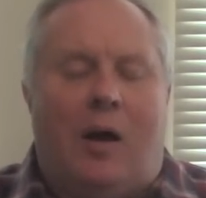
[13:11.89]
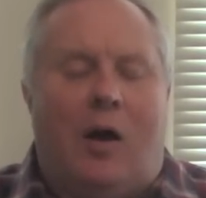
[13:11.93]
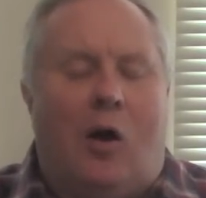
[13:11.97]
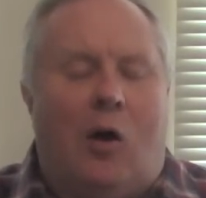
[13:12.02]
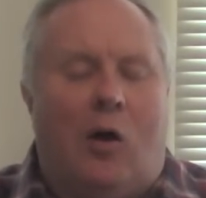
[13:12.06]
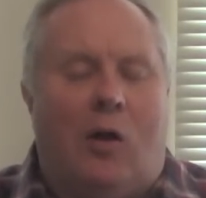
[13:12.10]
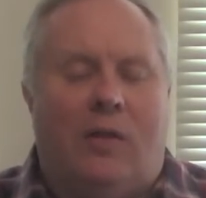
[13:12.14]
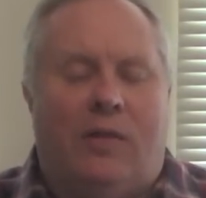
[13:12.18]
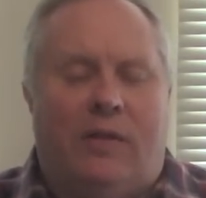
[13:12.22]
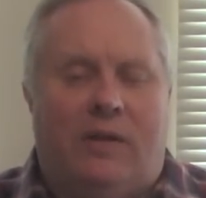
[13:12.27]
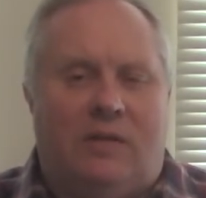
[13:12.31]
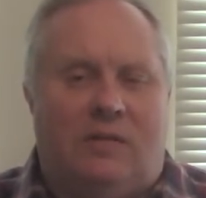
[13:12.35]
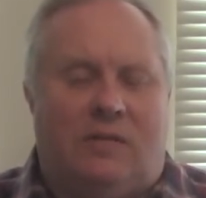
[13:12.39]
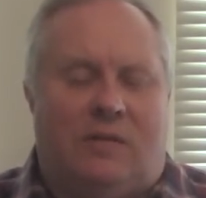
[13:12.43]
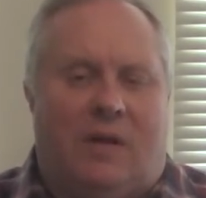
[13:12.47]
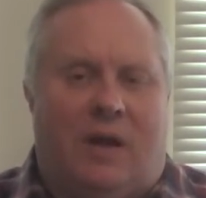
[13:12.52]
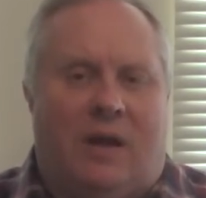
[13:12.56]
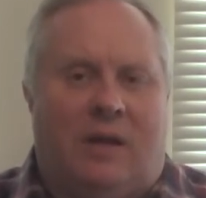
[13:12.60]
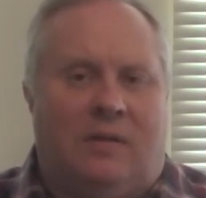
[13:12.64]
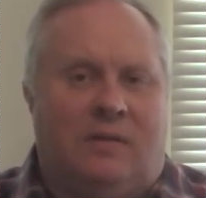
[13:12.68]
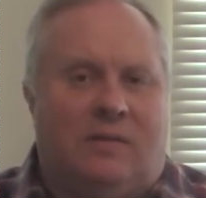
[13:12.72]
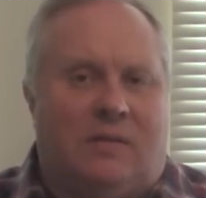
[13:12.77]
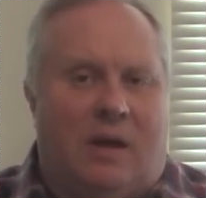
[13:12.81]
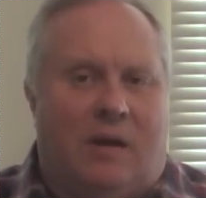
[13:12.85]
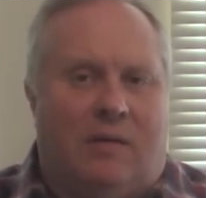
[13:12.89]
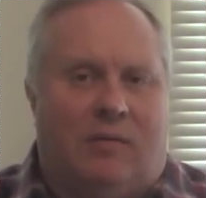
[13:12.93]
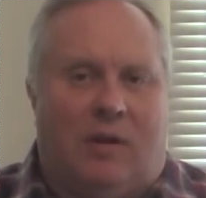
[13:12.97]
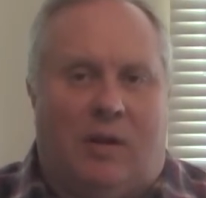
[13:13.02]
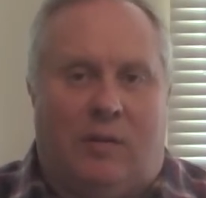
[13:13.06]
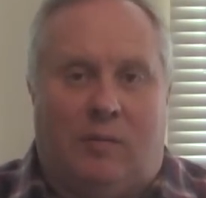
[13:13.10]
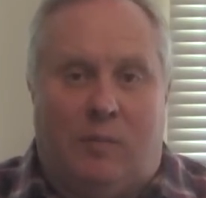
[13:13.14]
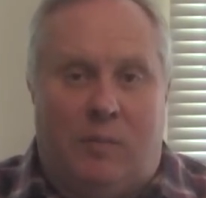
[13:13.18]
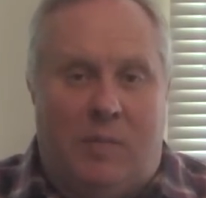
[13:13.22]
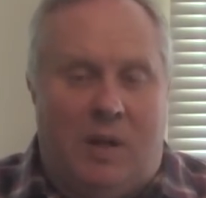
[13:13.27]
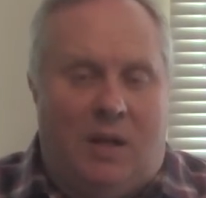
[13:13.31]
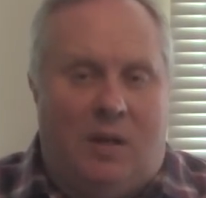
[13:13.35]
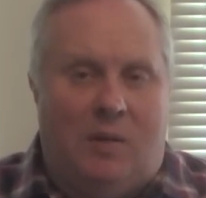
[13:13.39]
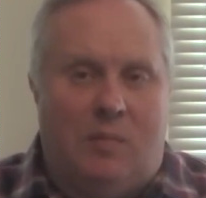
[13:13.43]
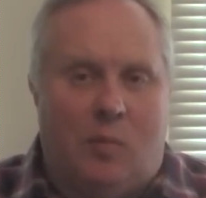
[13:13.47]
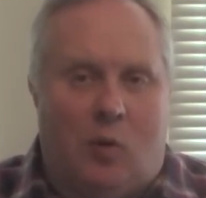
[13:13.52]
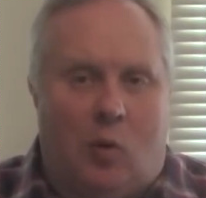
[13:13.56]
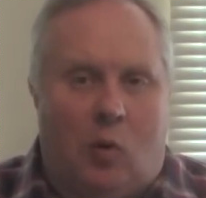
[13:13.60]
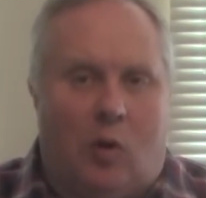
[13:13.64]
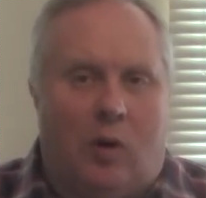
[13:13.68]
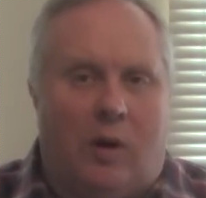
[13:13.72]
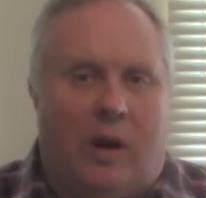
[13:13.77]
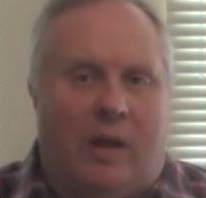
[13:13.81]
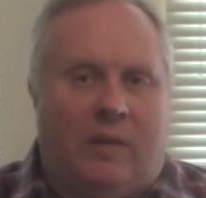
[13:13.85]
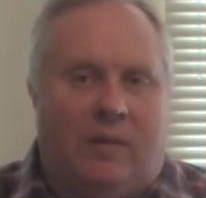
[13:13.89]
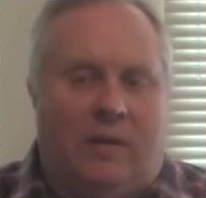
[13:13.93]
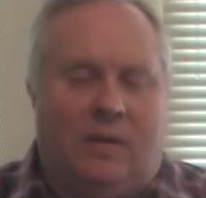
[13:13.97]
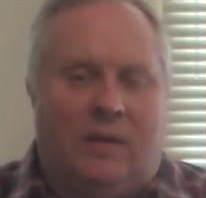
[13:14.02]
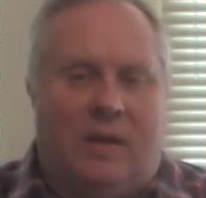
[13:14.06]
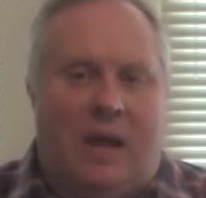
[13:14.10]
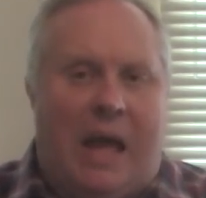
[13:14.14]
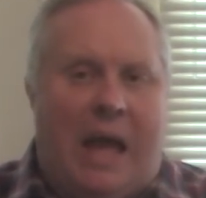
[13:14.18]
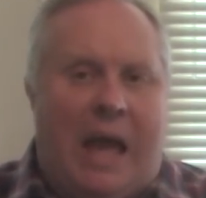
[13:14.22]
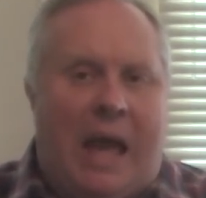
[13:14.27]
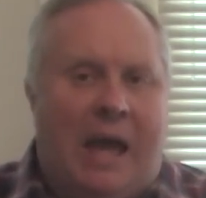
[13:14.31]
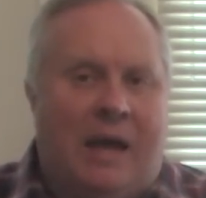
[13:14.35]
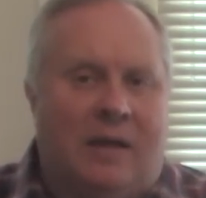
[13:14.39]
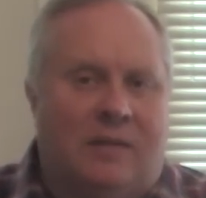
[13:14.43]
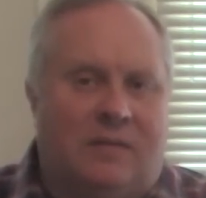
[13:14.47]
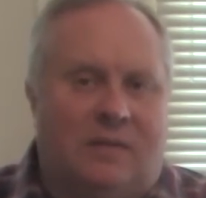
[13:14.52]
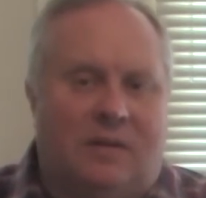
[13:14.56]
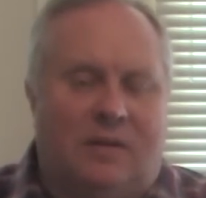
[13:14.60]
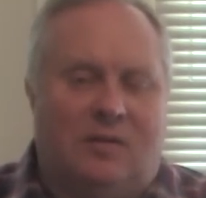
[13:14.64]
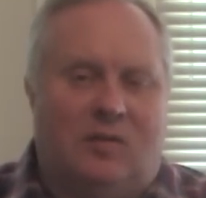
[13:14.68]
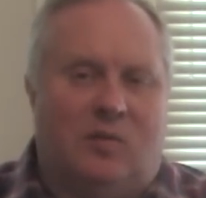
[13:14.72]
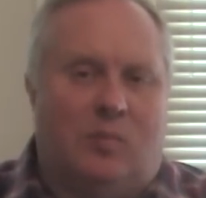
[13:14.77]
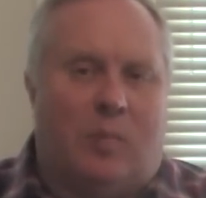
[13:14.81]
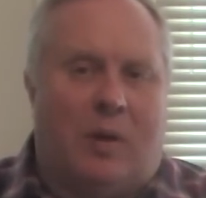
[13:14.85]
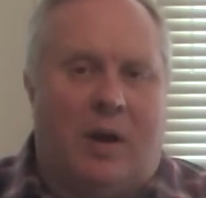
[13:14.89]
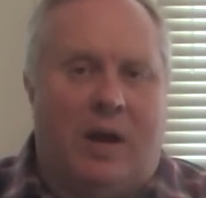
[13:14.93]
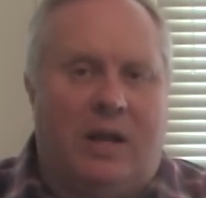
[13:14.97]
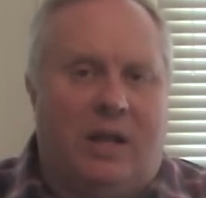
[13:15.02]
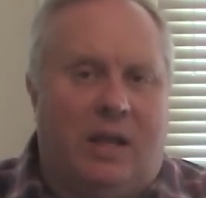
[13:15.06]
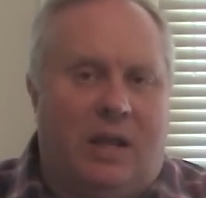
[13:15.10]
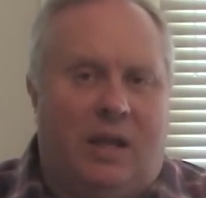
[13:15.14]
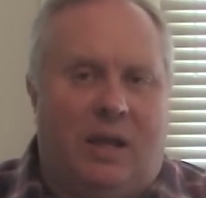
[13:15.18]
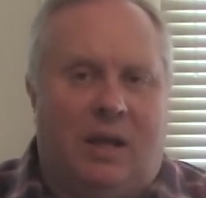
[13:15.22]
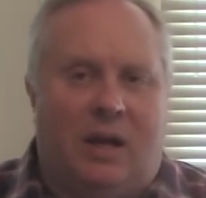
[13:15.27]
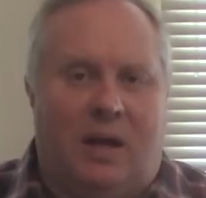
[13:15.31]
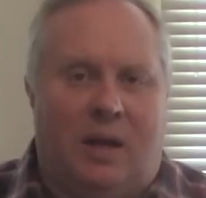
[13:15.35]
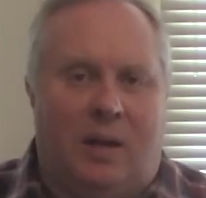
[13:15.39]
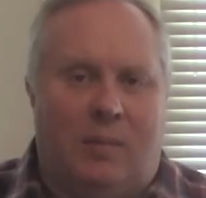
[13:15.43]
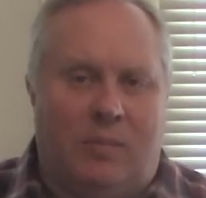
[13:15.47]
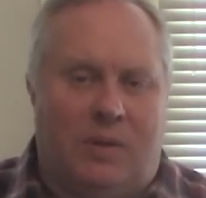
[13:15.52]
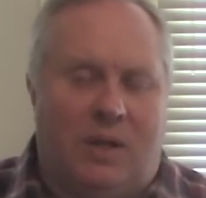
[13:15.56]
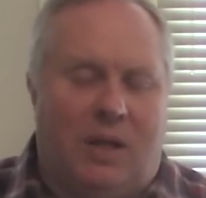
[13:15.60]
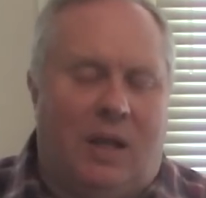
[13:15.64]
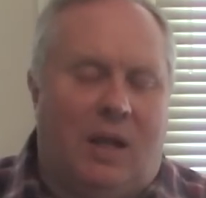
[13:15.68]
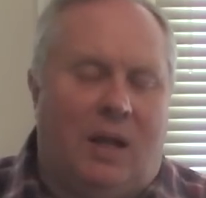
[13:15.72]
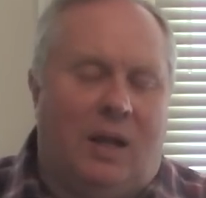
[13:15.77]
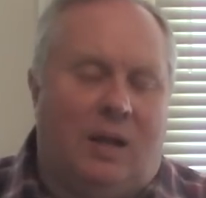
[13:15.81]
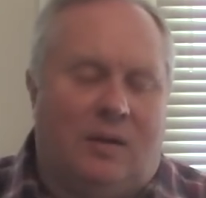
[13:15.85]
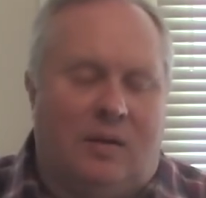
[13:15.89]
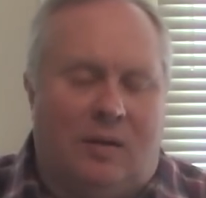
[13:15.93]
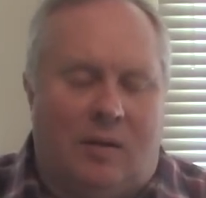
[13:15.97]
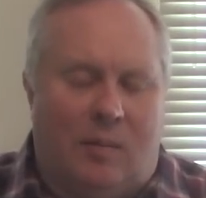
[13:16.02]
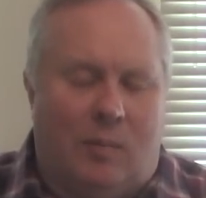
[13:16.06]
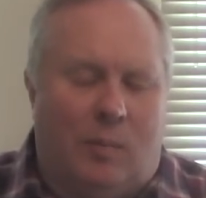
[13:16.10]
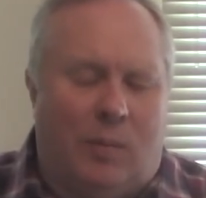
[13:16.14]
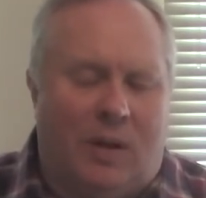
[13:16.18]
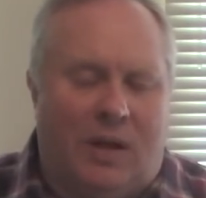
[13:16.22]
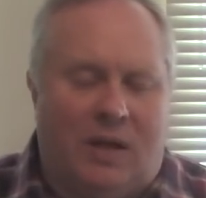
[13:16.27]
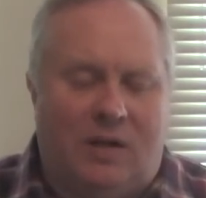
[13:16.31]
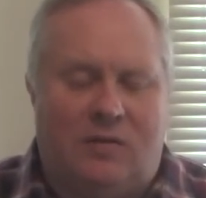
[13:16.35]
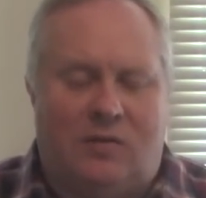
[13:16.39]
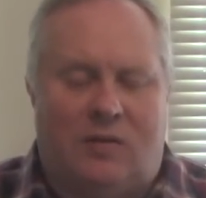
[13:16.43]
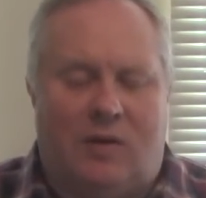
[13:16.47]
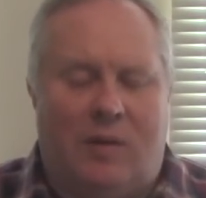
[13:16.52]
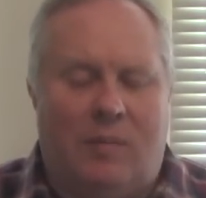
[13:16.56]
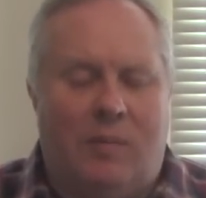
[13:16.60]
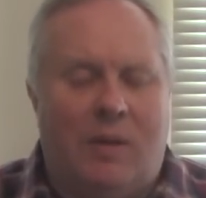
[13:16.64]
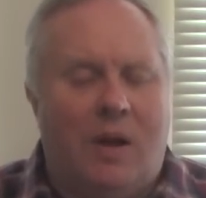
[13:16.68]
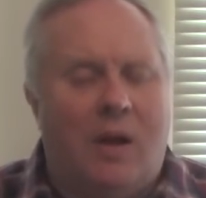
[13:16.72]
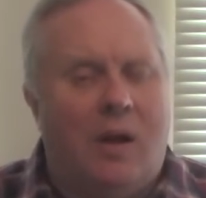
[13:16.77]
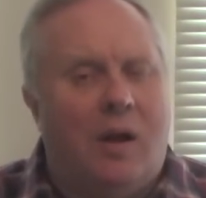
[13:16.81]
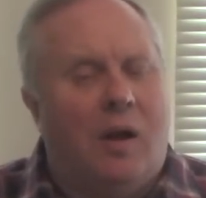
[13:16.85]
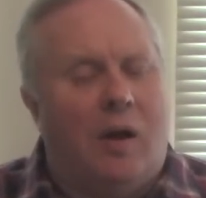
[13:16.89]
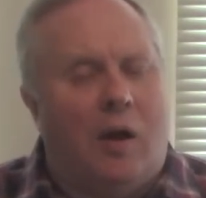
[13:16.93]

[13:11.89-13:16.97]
All these things have to, and many more, and then the acids breaking it up to get it into the bloodstream.